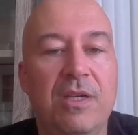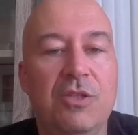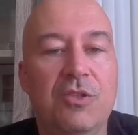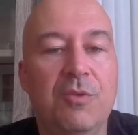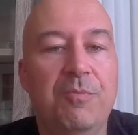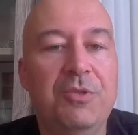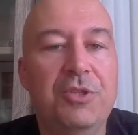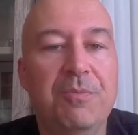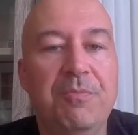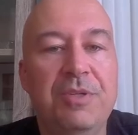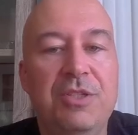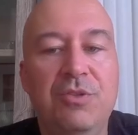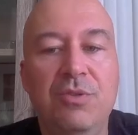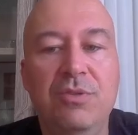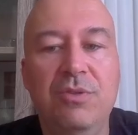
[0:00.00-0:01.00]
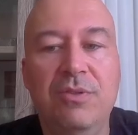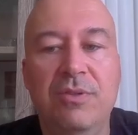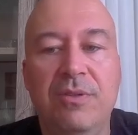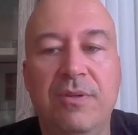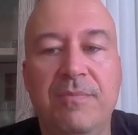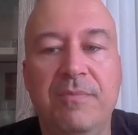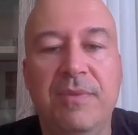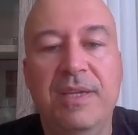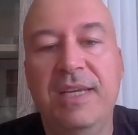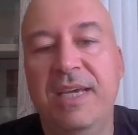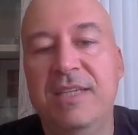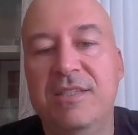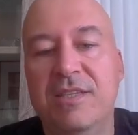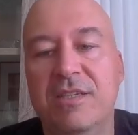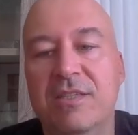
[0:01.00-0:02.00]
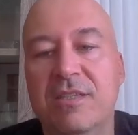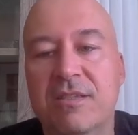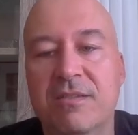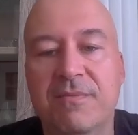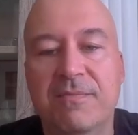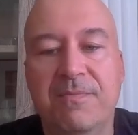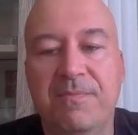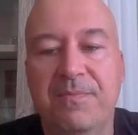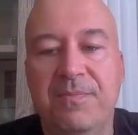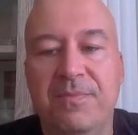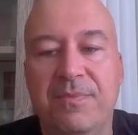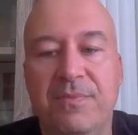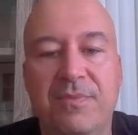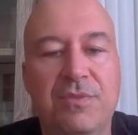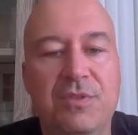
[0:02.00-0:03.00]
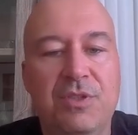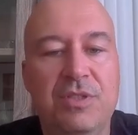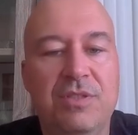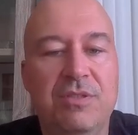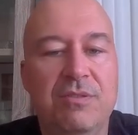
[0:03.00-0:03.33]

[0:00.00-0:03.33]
So bishop b2 and a6, just